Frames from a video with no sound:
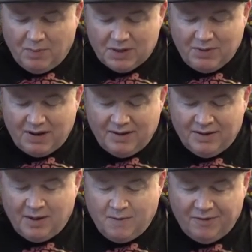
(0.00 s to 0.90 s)
much better,
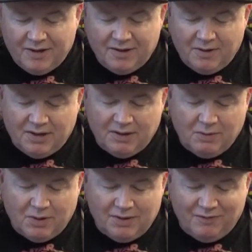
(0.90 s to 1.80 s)
and hopefully they
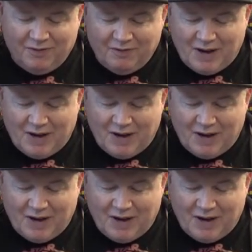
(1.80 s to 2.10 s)
will